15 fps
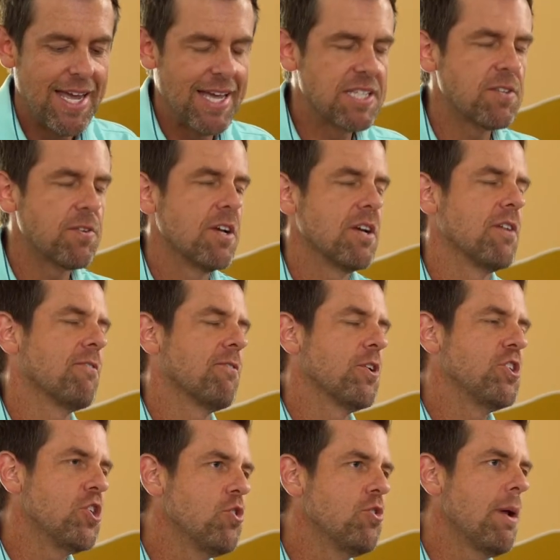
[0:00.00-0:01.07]
It's
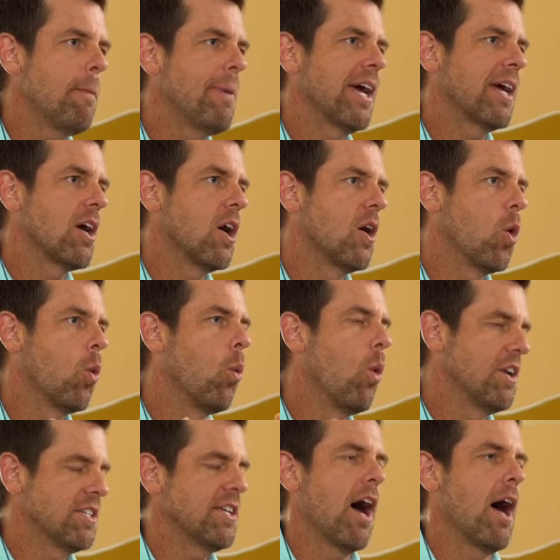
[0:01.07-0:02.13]
for you to pick
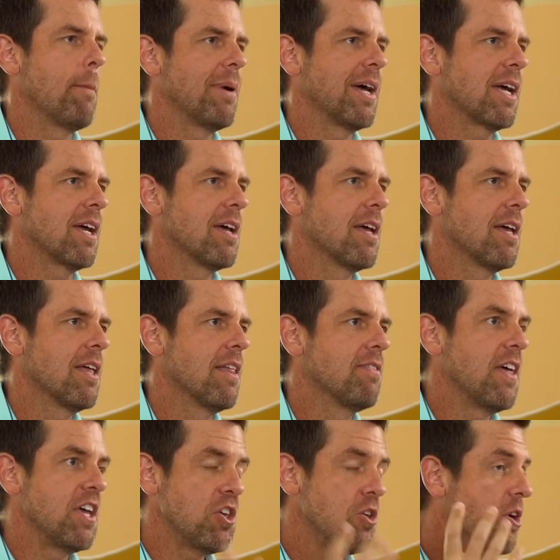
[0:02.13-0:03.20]
one topic
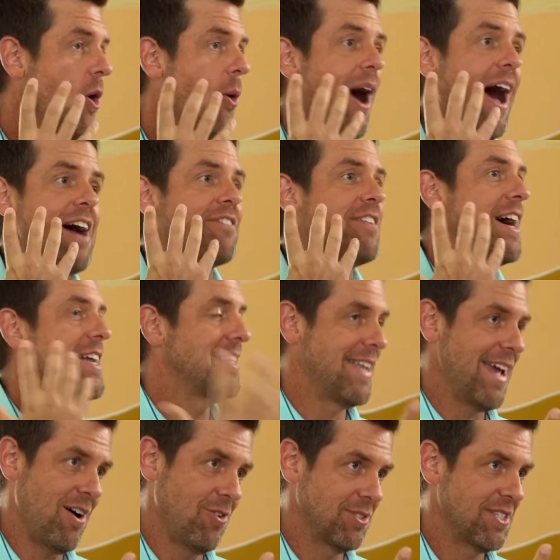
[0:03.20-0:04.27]
that you go, I've
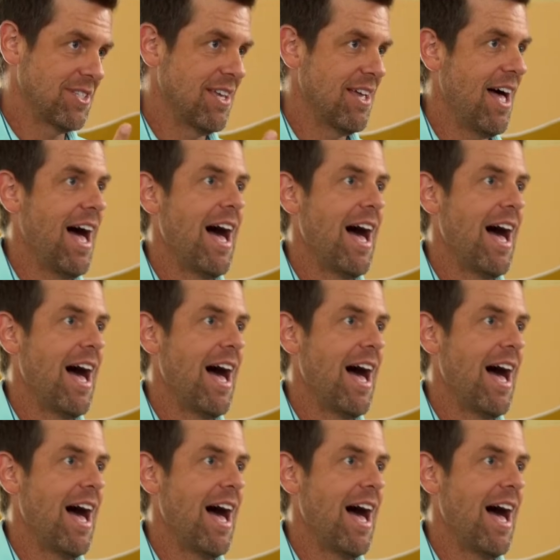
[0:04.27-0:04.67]
got doubts,